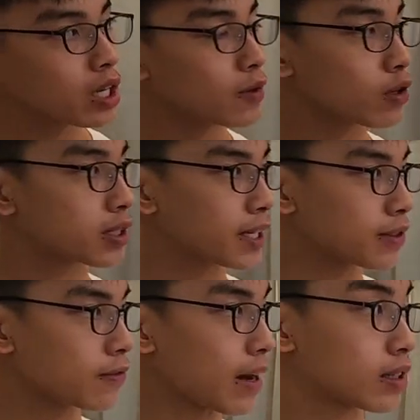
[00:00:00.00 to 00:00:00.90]
If your
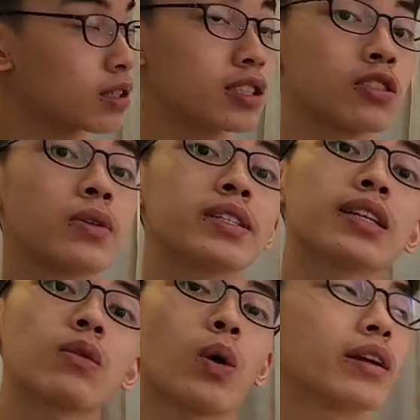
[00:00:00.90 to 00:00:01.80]
safety factor is greater
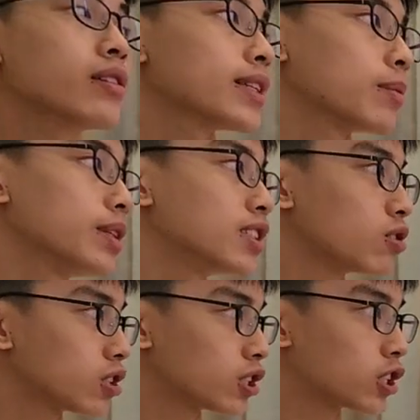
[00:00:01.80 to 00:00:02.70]
than 1, that means
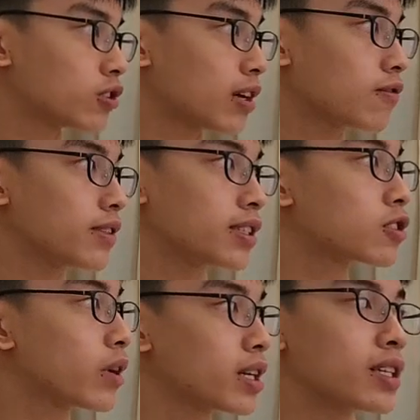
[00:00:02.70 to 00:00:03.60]
your shear strength is
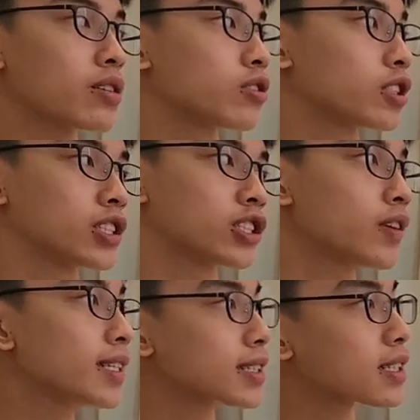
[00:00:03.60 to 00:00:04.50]
greater than your shear
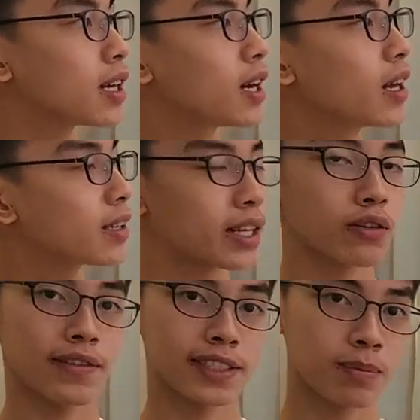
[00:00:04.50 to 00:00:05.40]
stress,
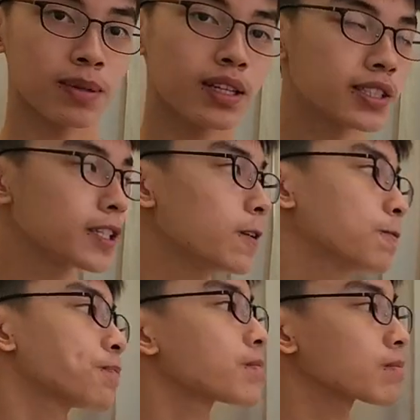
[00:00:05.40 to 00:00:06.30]
then you have
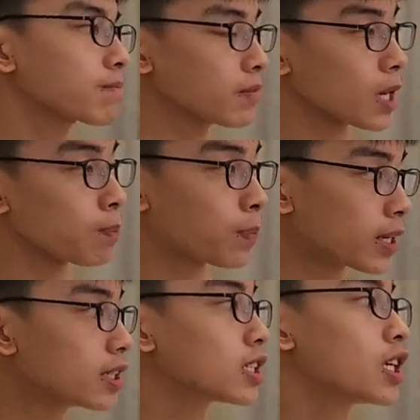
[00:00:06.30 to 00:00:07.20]
stability.
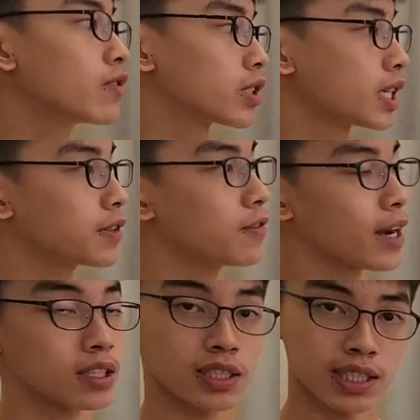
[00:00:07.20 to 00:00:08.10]
But if your safety
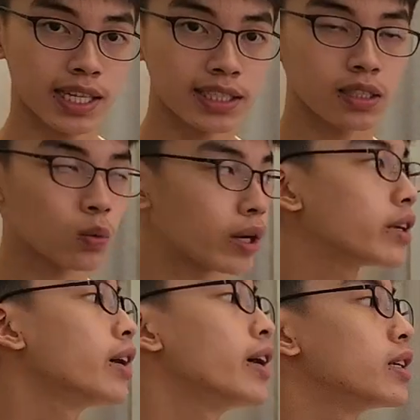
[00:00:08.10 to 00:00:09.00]
factor is less than
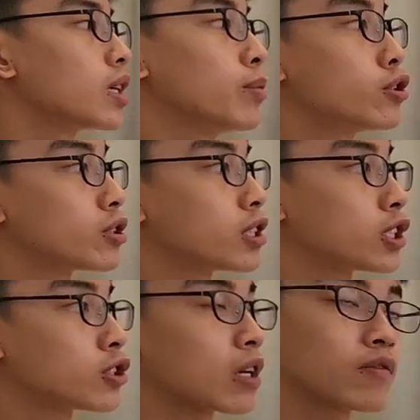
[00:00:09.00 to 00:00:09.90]
1, that means your
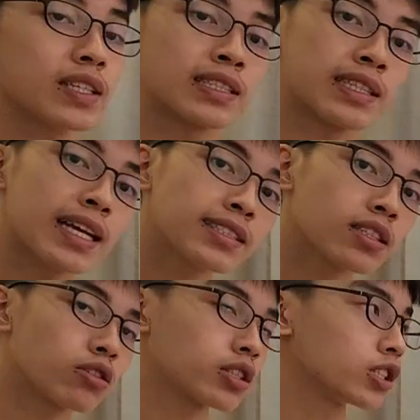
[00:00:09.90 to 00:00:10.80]
shear strength is less
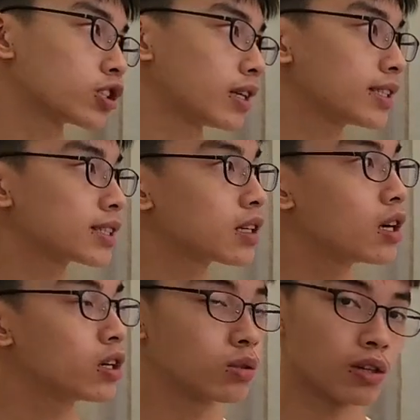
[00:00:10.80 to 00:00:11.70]
than your shear stress,
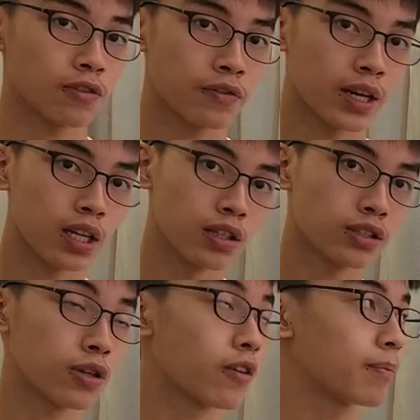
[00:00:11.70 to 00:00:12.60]
you have failure,
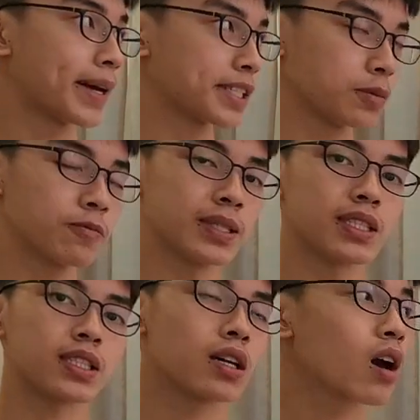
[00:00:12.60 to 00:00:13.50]
so you have mass
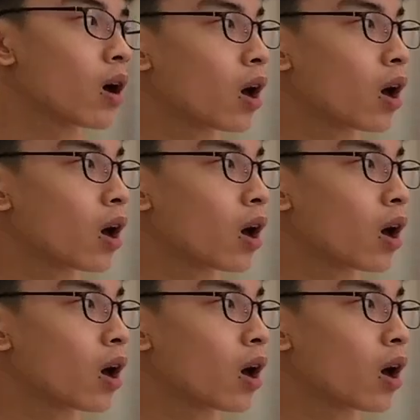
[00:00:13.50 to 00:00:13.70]
movements.